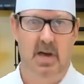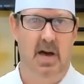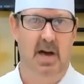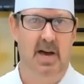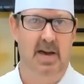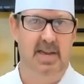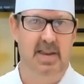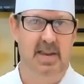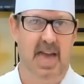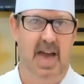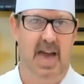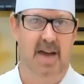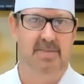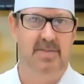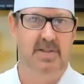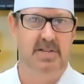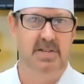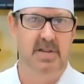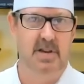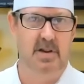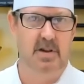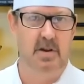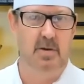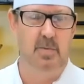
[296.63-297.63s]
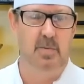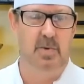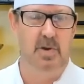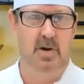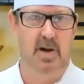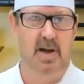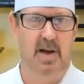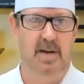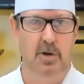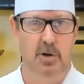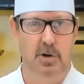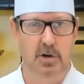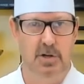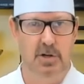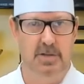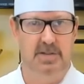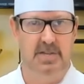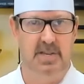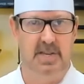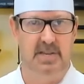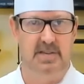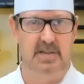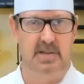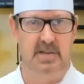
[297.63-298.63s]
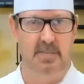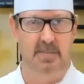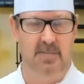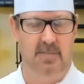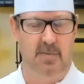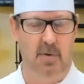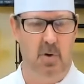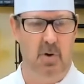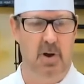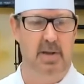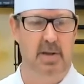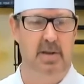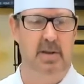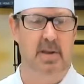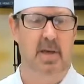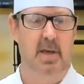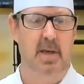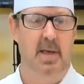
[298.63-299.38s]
in a cafeteria and we don't have the hood system for it.